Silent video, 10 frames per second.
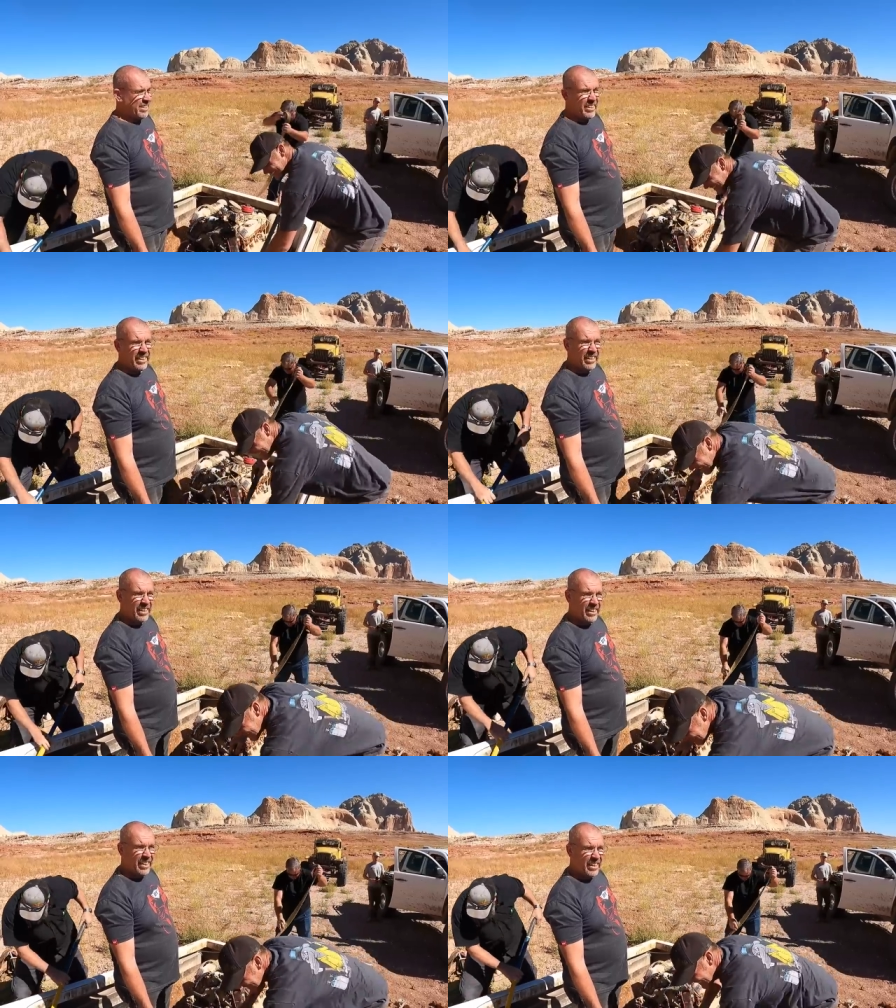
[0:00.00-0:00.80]

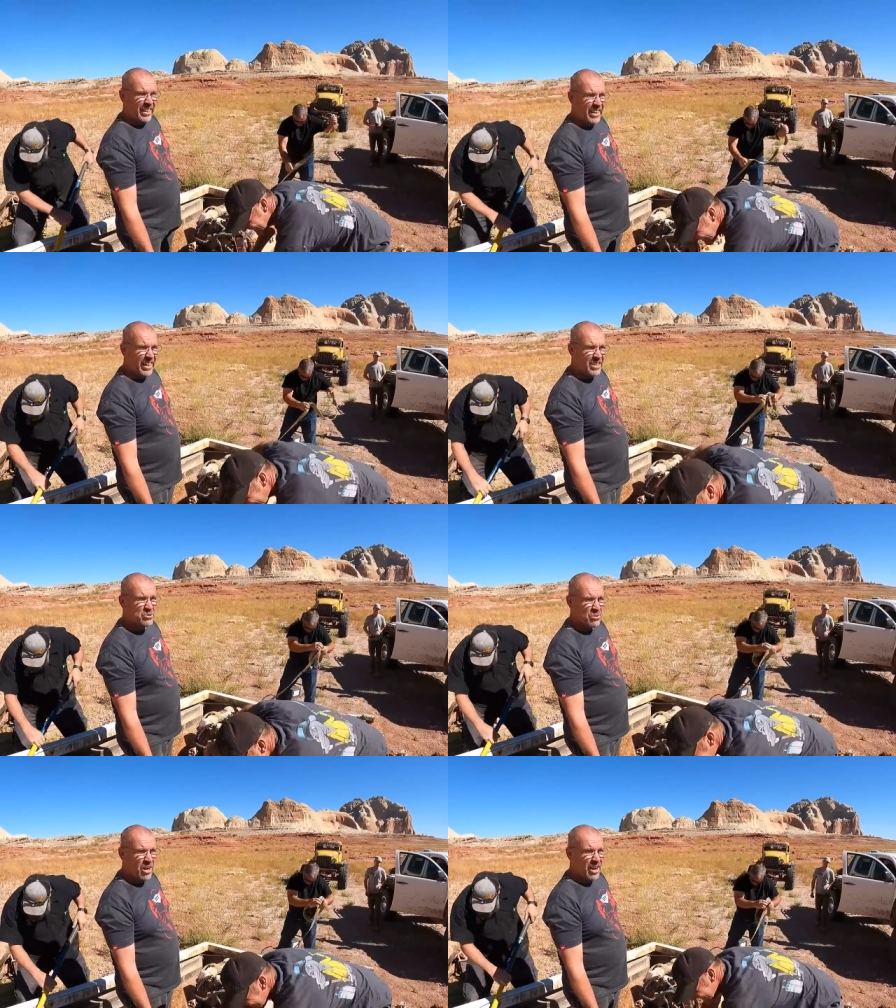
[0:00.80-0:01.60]
yep. it
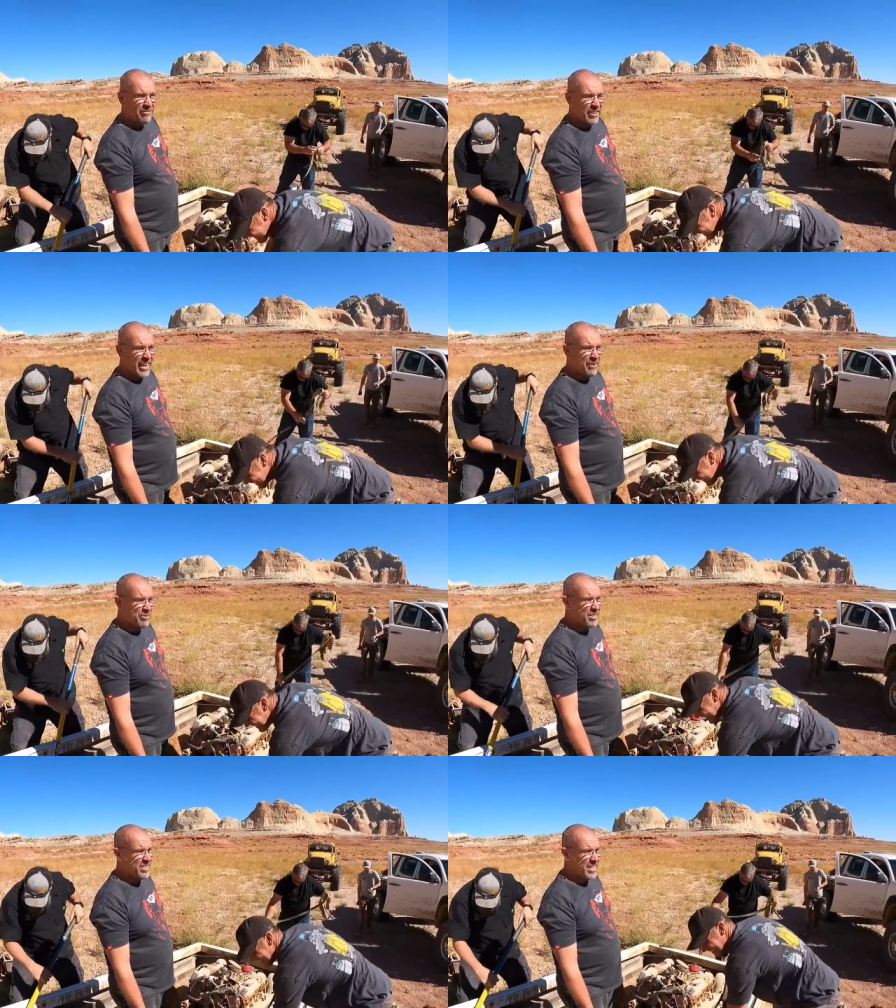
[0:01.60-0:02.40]
gets rough. And
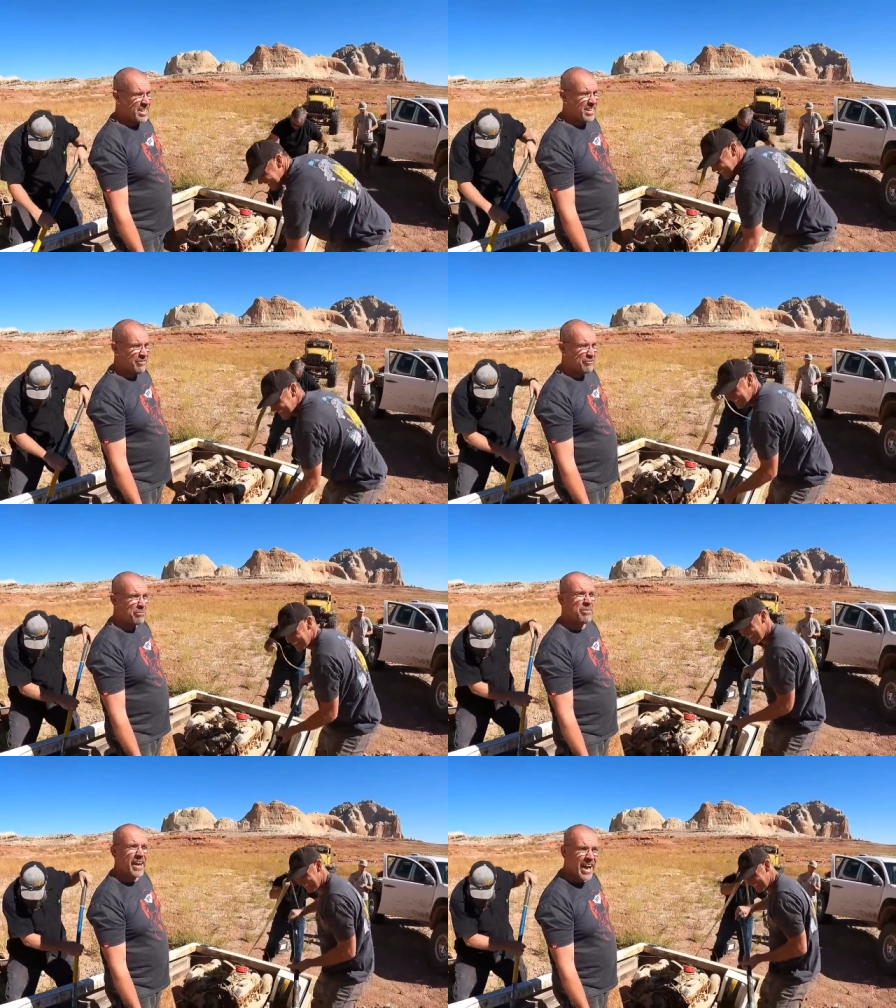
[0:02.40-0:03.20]
everything
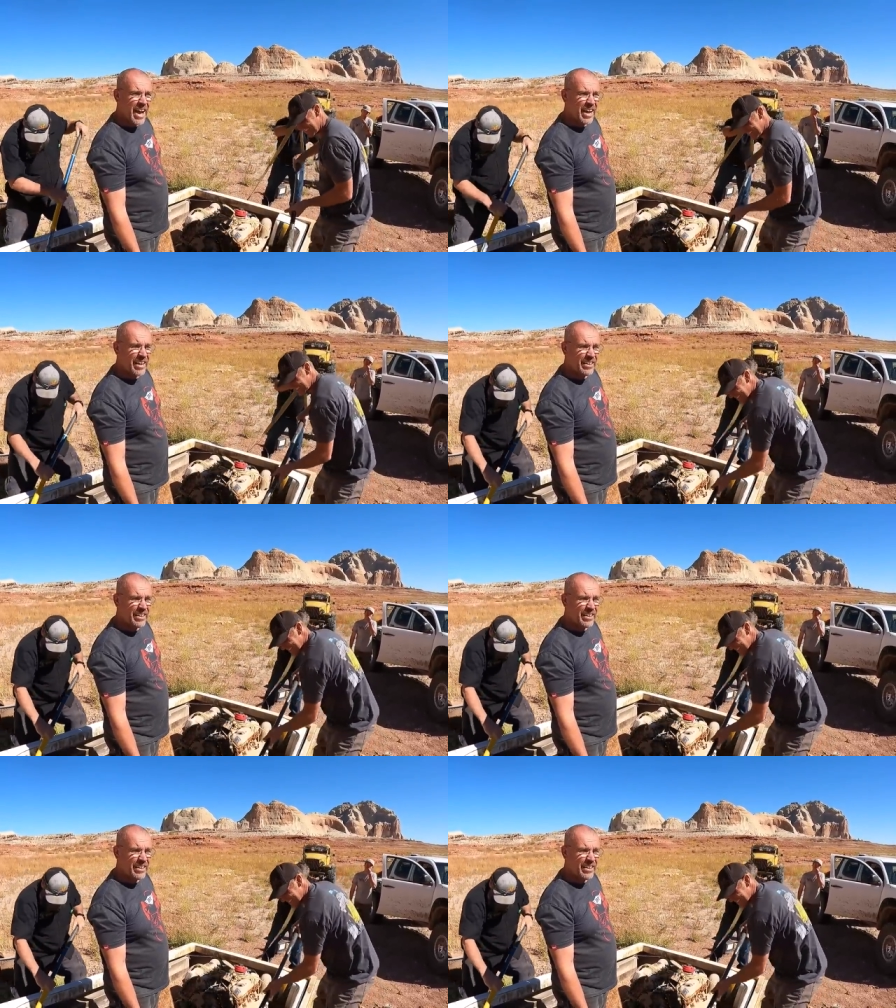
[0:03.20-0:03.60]
from that